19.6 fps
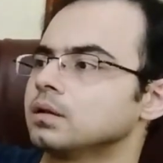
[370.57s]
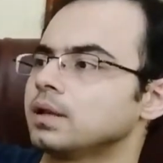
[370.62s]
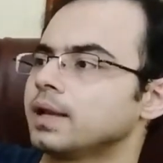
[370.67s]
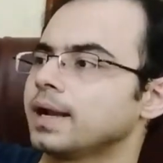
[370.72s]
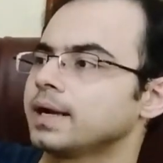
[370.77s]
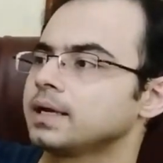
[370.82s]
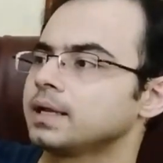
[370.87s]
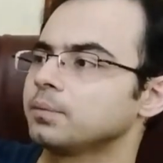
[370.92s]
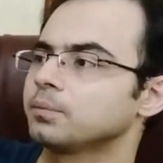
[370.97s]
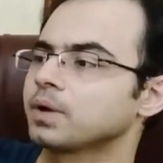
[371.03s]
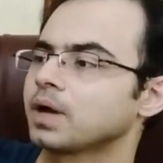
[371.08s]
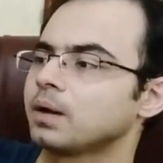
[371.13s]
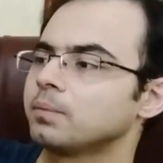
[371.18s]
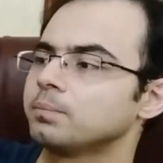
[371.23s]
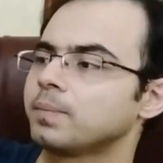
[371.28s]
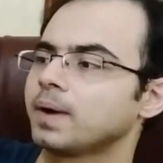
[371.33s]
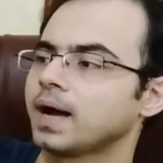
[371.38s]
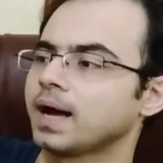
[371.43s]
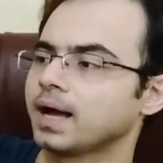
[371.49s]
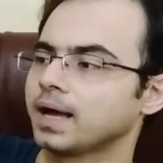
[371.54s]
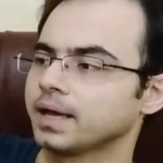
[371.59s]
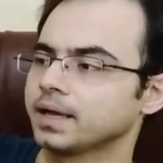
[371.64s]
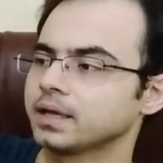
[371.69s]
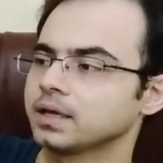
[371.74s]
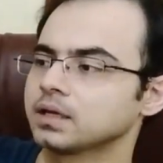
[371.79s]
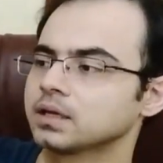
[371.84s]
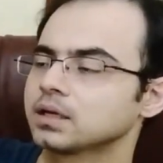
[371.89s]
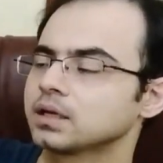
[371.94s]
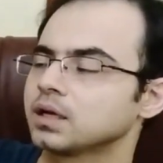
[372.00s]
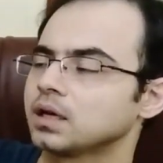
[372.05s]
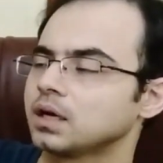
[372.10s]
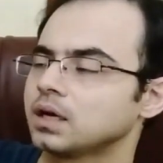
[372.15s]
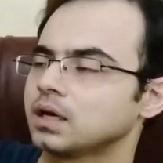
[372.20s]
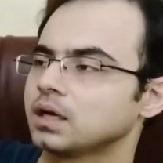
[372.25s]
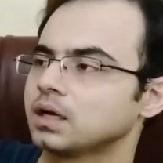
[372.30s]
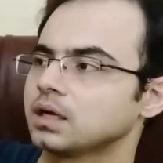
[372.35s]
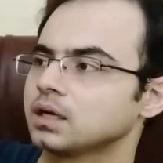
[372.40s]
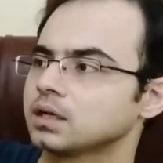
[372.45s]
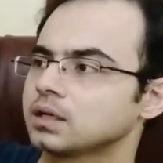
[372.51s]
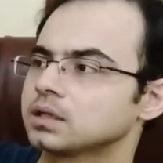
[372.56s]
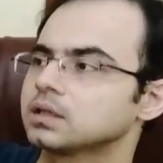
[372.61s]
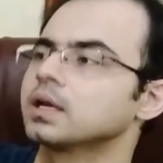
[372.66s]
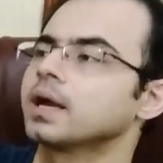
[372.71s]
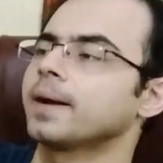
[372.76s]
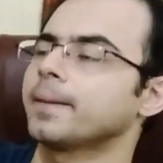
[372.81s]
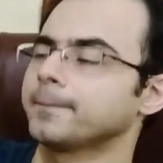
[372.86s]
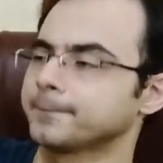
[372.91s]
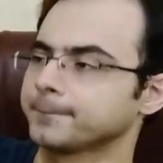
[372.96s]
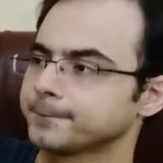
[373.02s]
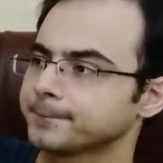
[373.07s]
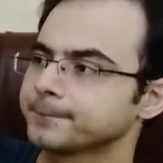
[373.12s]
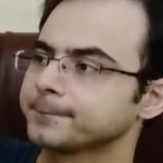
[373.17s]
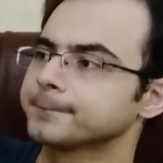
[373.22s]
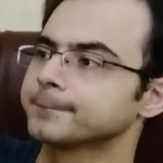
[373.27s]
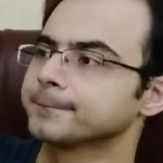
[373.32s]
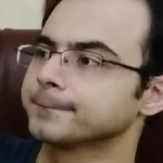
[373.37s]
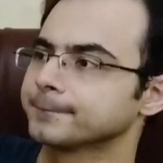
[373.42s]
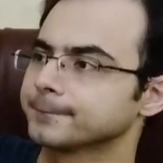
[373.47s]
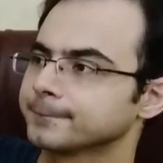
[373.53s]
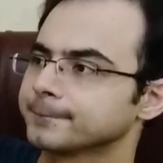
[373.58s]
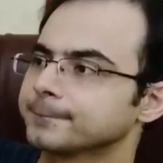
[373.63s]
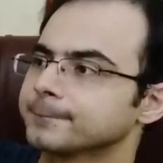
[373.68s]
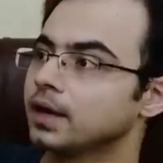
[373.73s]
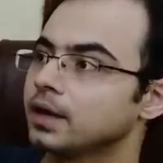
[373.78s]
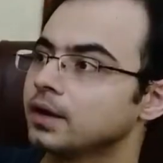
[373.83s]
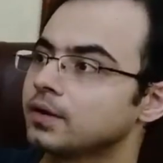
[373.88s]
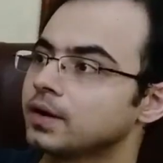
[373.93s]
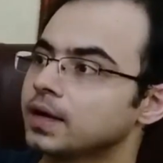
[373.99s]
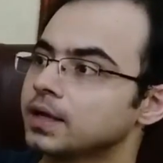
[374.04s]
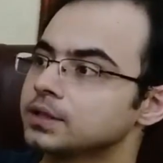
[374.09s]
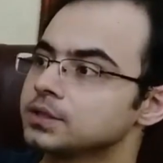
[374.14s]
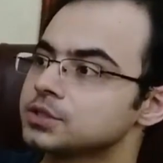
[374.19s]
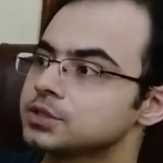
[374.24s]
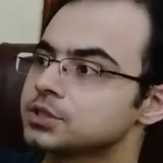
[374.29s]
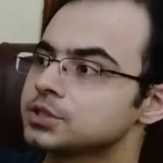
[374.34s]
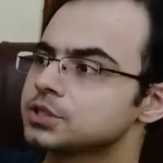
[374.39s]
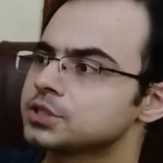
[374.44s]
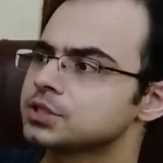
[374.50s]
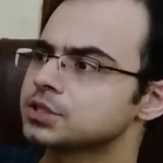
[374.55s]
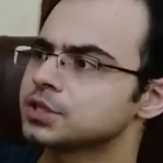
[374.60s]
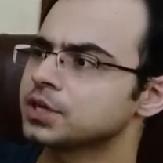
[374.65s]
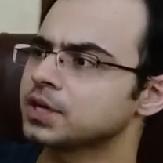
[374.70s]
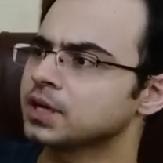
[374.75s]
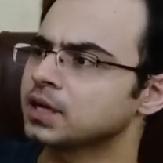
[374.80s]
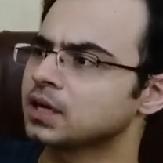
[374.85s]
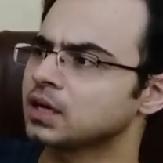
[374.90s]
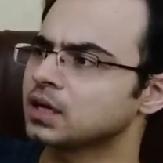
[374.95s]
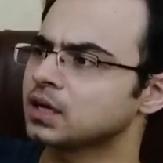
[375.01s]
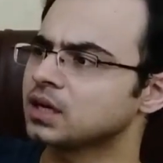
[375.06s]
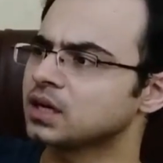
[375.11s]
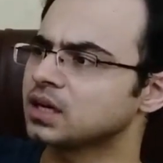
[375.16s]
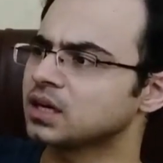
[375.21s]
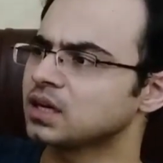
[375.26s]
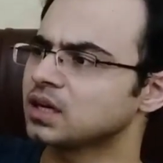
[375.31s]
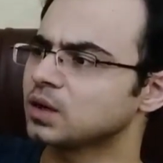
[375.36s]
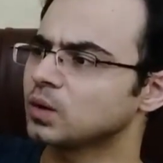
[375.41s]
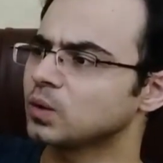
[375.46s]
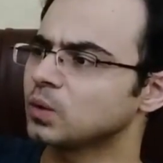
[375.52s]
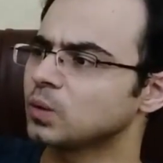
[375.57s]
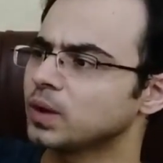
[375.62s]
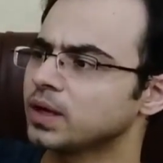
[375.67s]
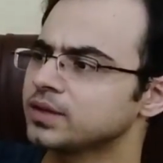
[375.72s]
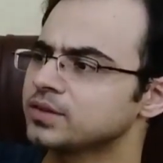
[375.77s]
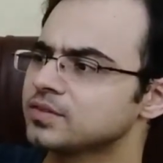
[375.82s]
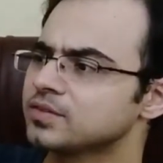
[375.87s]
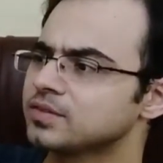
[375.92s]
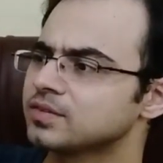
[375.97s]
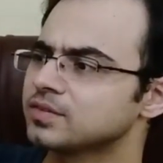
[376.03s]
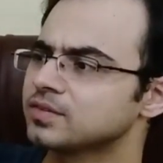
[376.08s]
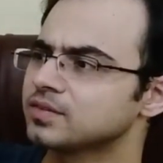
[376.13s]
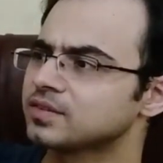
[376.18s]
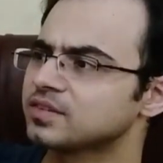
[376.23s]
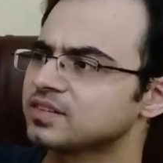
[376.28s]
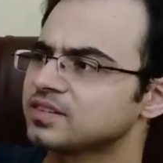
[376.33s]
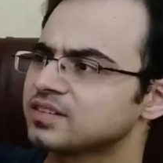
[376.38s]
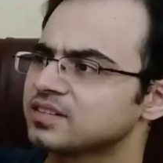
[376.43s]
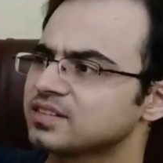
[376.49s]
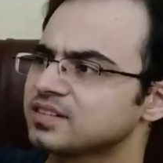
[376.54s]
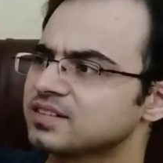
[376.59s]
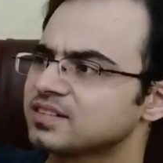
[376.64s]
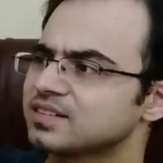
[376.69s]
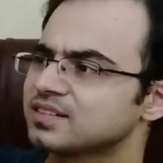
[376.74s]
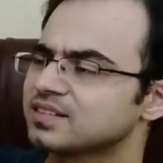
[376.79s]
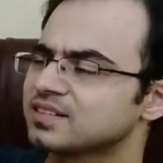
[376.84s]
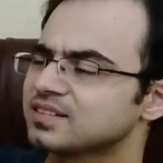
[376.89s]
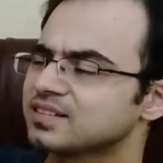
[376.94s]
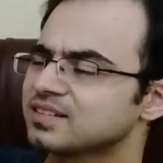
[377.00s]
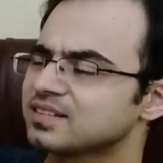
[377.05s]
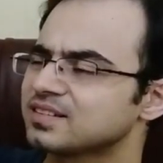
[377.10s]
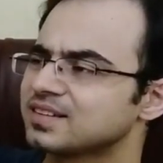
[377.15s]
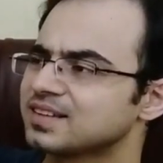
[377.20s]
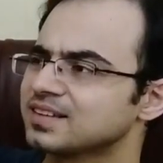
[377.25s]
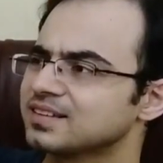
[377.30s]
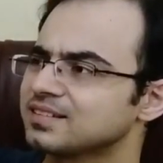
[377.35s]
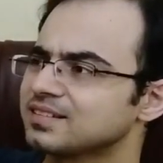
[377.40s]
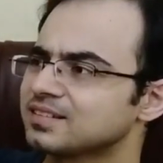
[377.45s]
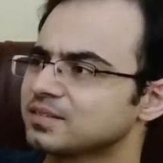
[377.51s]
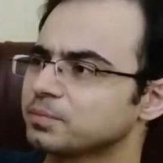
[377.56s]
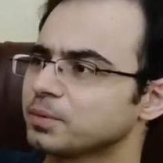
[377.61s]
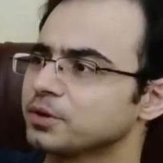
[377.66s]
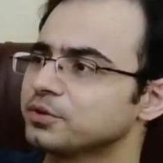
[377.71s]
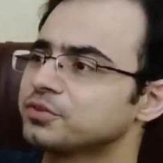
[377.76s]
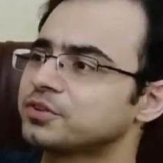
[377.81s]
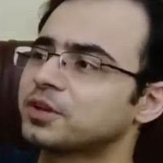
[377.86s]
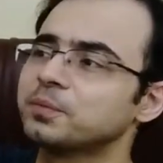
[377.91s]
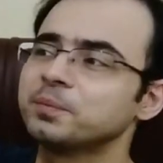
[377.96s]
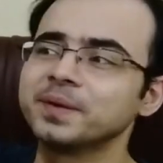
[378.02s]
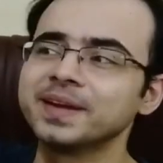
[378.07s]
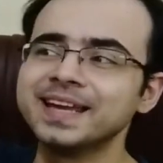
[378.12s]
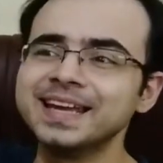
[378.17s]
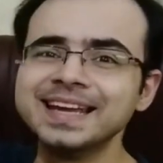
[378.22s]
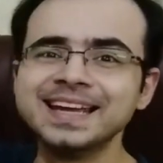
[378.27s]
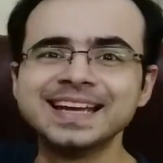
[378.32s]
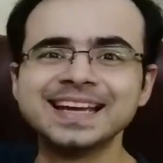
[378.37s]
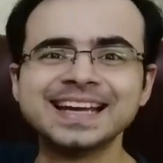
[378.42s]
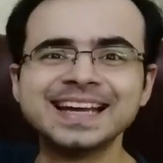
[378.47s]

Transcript: let them come by. Yeah. Arantxa, what's it supposed to be?